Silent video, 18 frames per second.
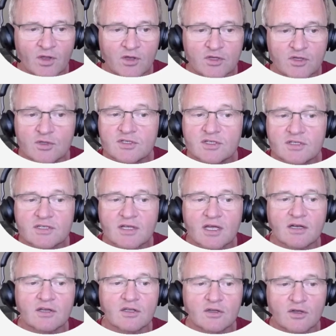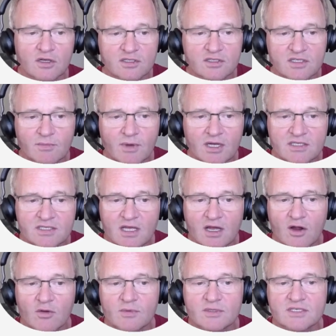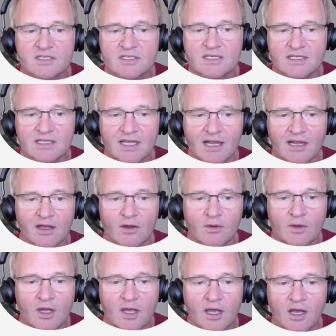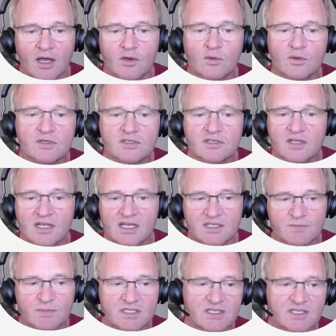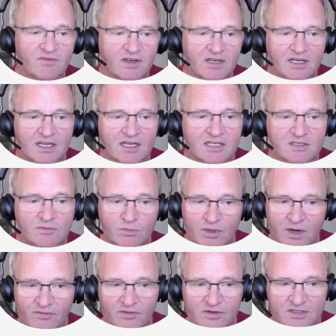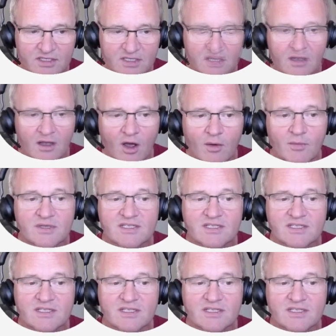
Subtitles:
Users can customize their Home Assistant Yellow according to their specific needs and preferences. Home